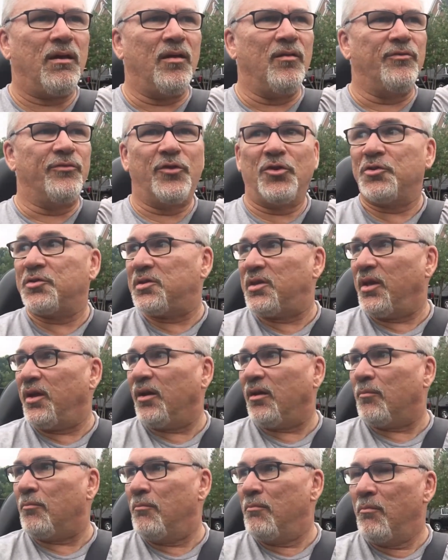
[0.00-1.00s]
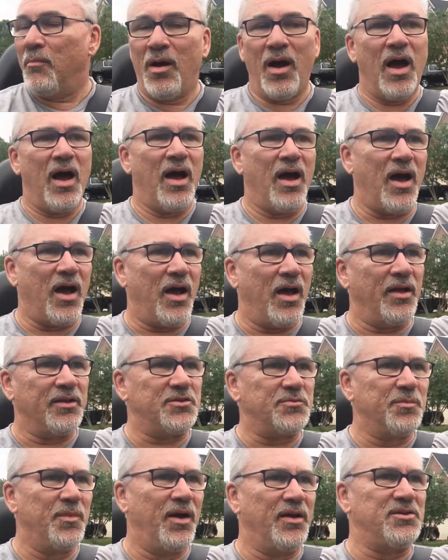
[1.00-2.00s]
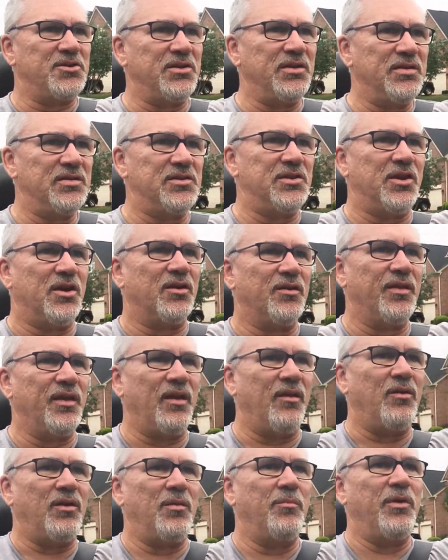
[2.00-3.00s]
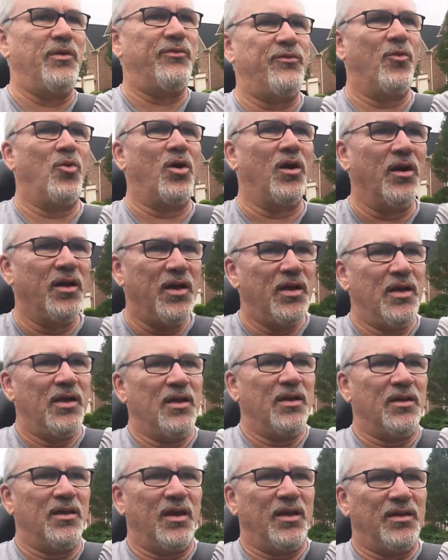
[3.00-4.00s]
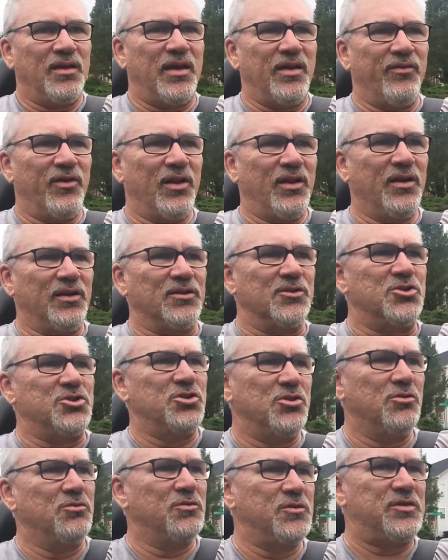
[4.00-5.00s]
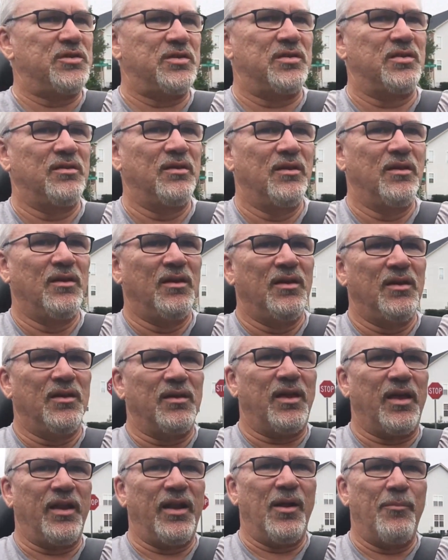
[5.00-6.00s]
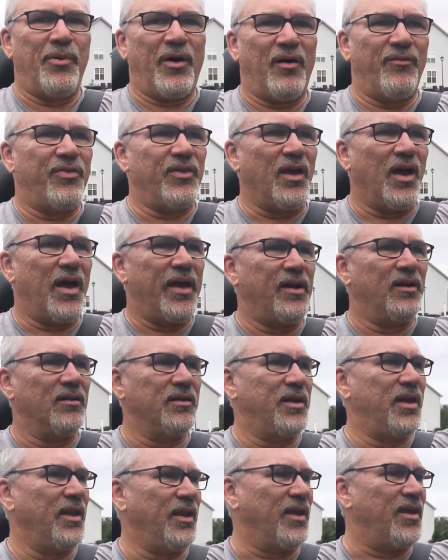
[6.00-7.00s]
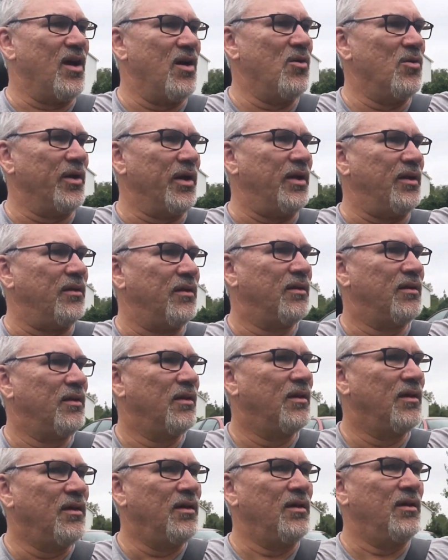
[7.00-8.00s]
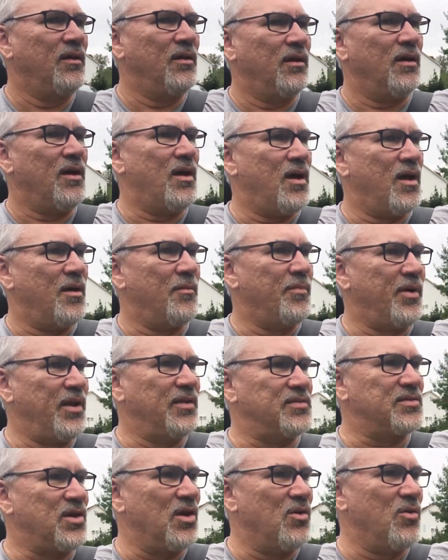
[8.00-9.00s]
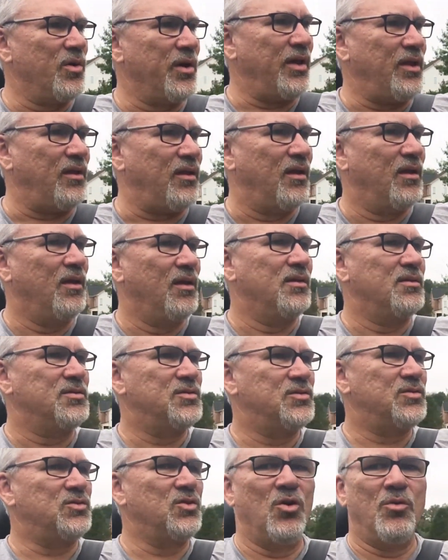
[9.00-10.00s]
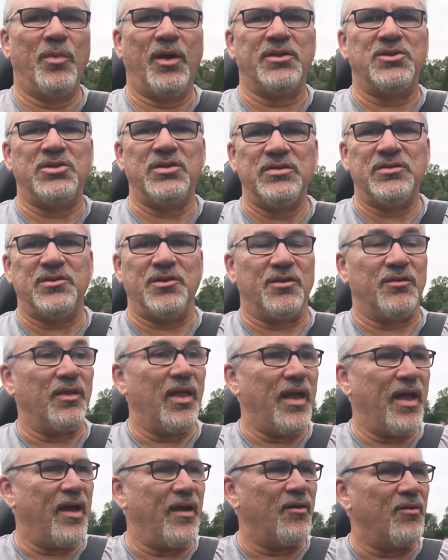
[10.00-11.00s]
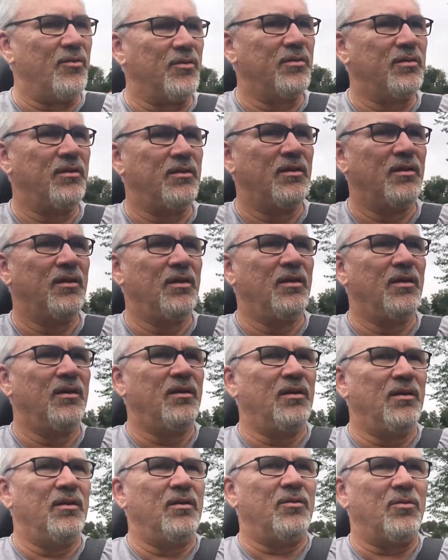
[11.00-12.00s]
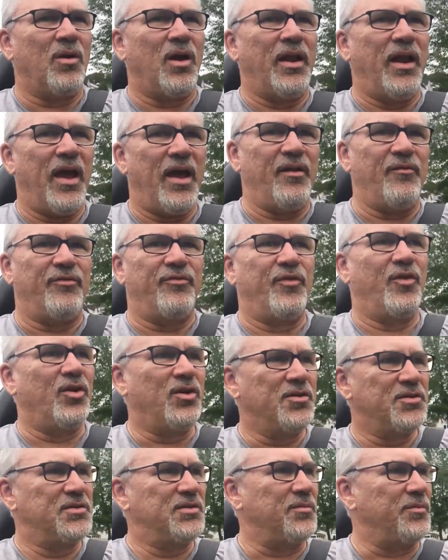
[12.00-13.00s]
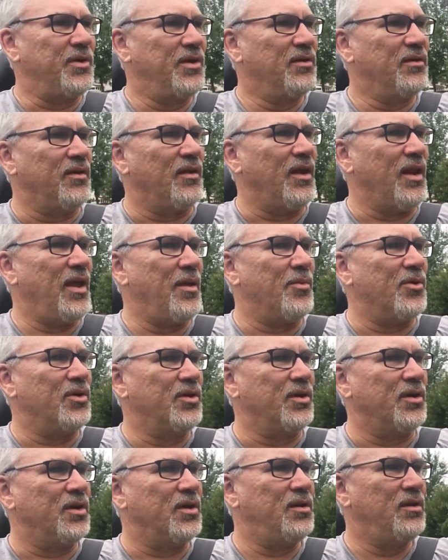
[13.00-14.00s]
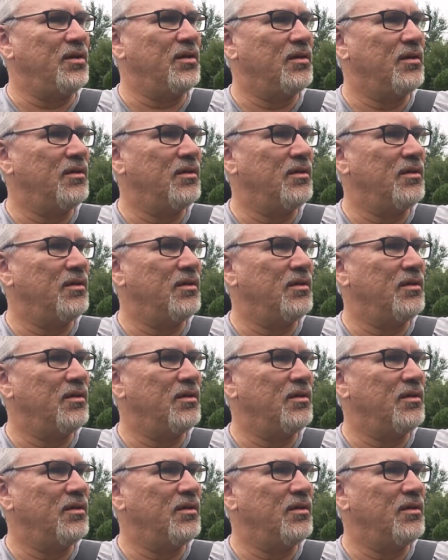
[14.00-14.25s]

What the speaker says: in first gear much easier than it did before. You had to give it a little juice, get it up off the idle to get it going, but it's going so much easier now. Right out of first, here in the neighborhood.